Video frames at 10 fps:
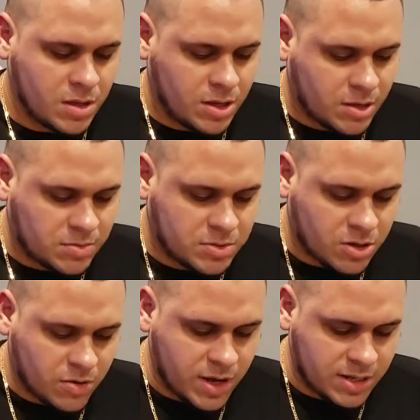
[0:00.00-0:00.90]
Let's
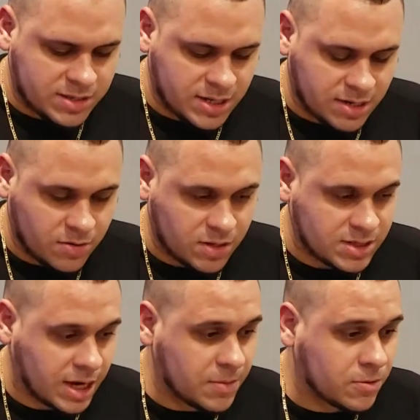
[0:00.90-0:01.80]
go ahead and set it on the
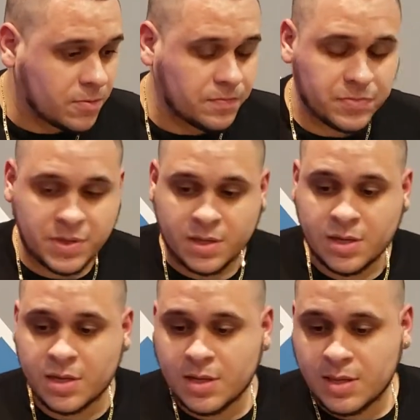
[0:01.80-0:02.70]
table.
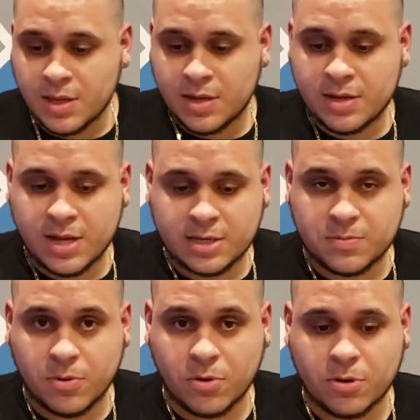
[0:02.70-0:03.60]
Now the
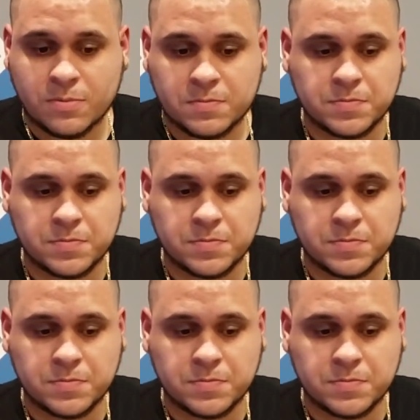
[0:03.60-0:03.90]
next part,